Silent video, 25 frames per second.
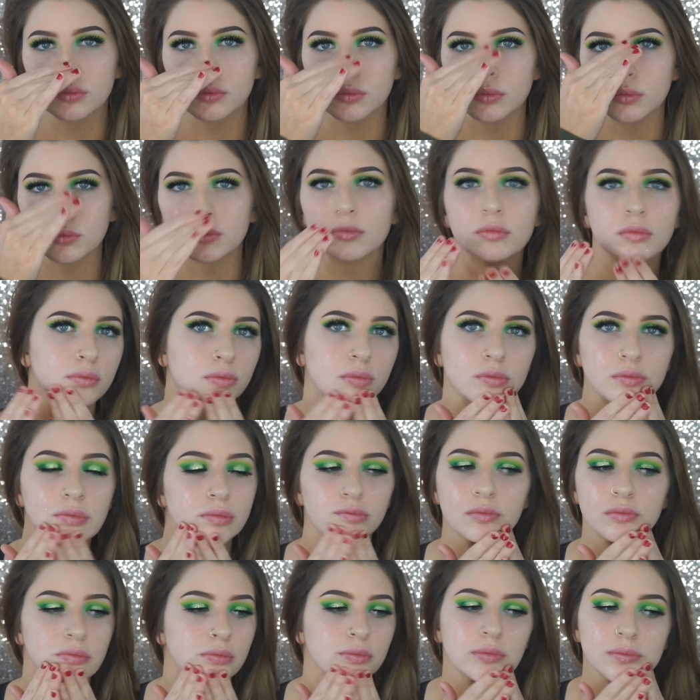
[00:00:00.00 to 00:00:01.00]
For primer,
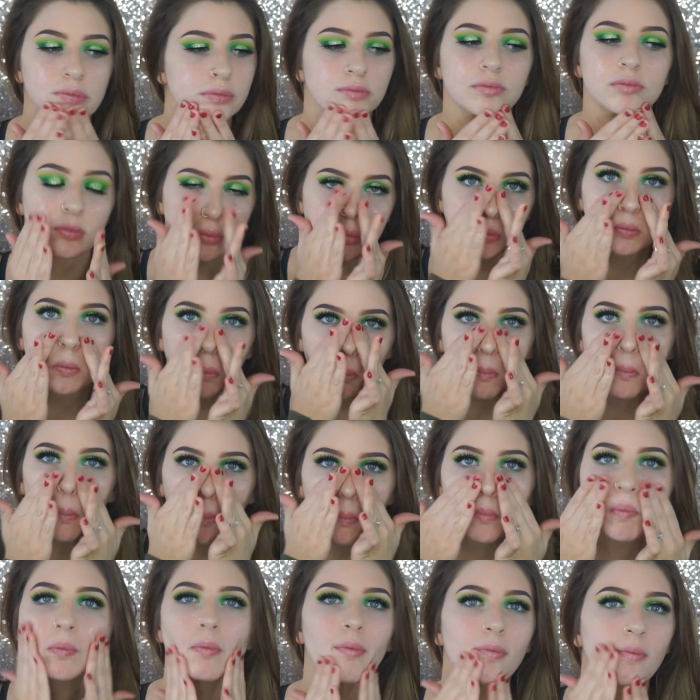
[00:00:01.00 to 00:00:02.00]
I'm using the NYX
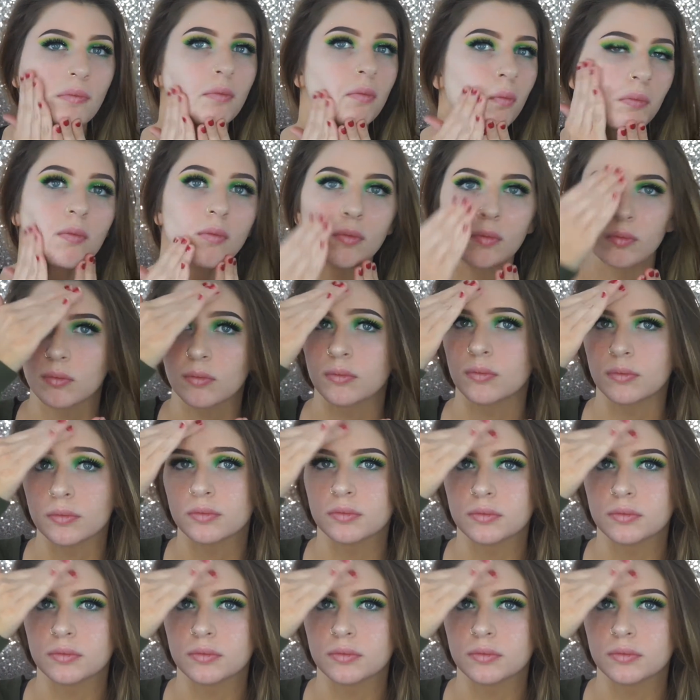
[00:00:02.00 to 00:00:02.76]
Hydra Touch Primer.